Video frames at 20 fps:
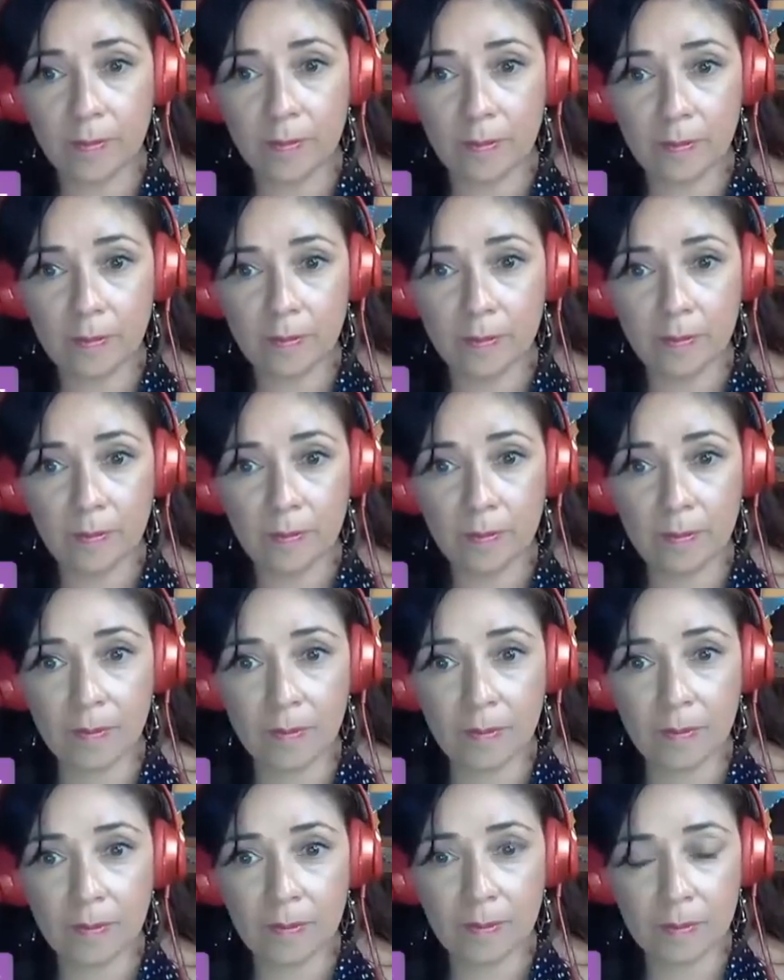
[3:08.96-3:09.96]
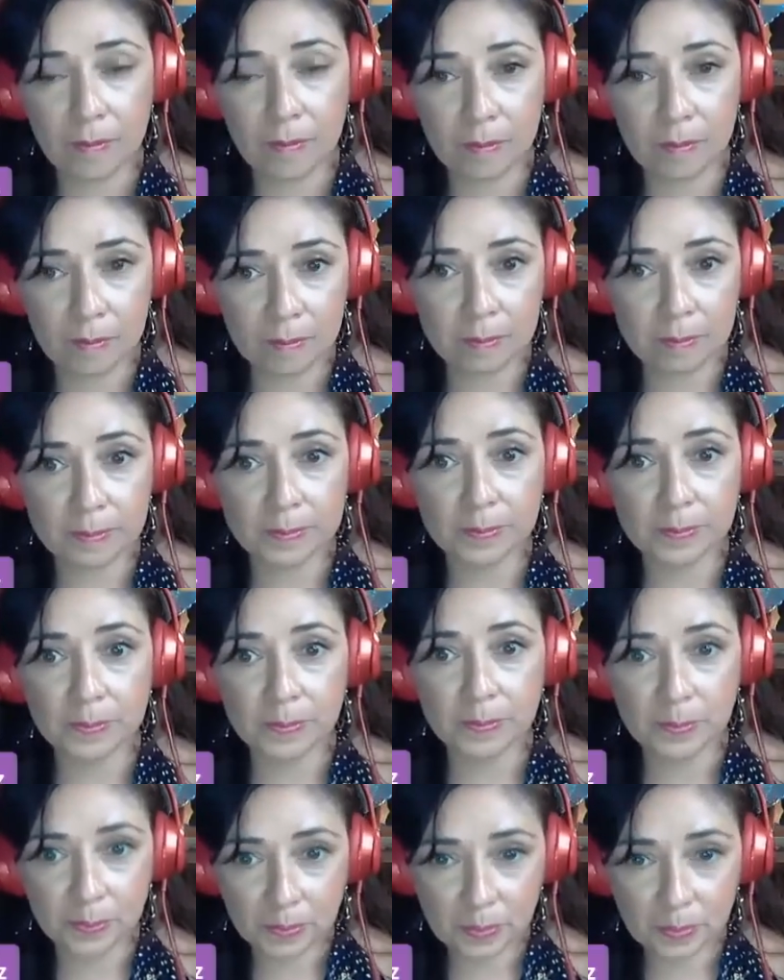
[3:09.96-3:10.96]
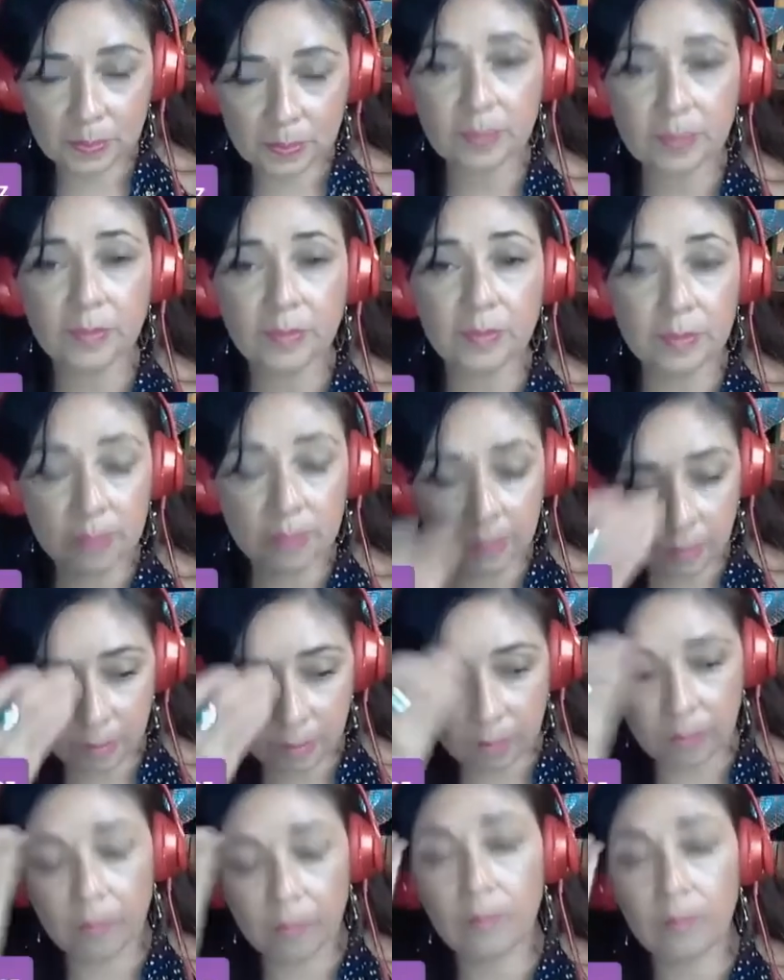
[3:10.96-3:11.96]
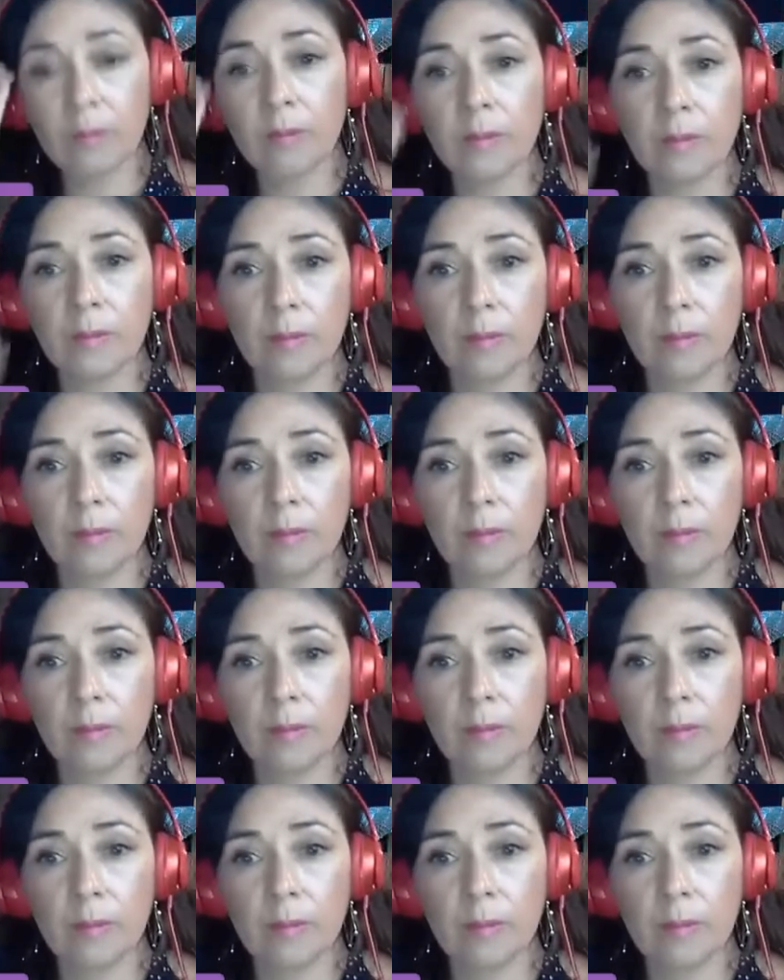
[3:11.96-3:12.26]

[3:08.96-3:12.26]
The person shown says nothing.